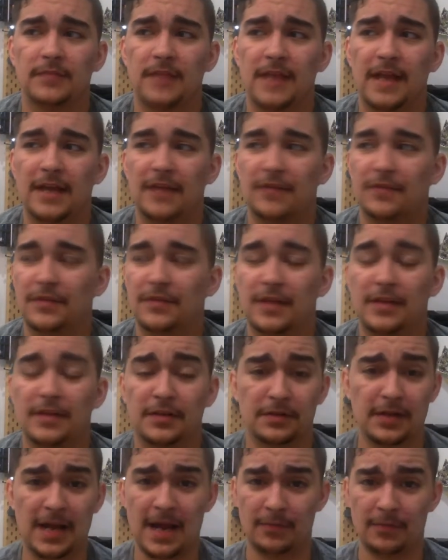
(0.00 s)
I have a
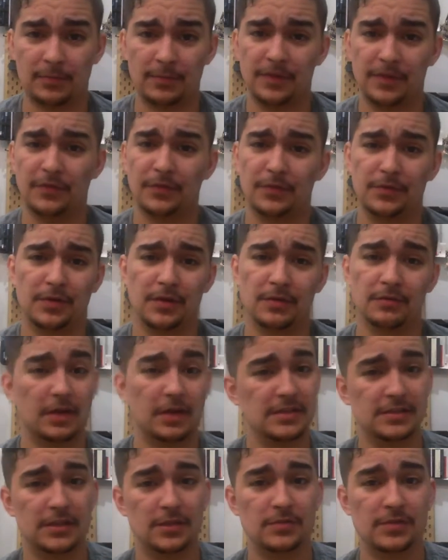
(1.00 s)
little app on my phone called
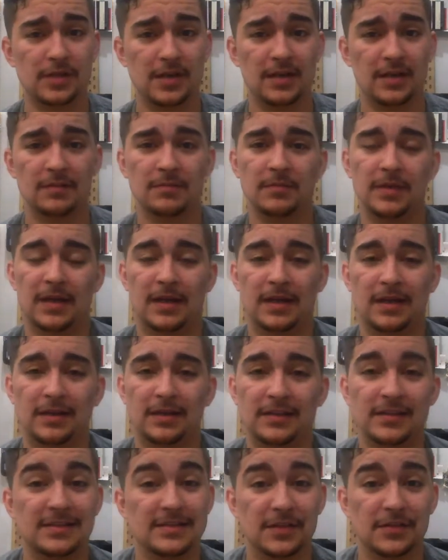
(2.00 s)
Rescue Time,
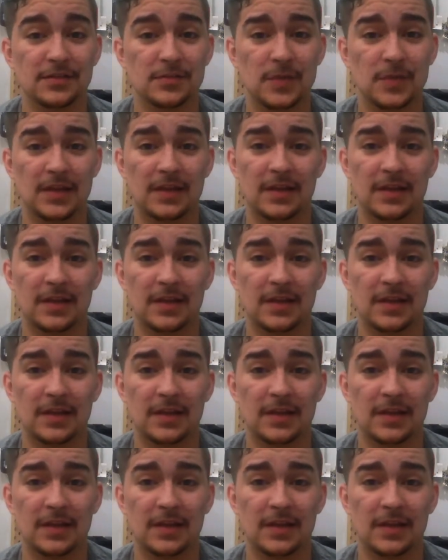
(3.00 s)
and it tells me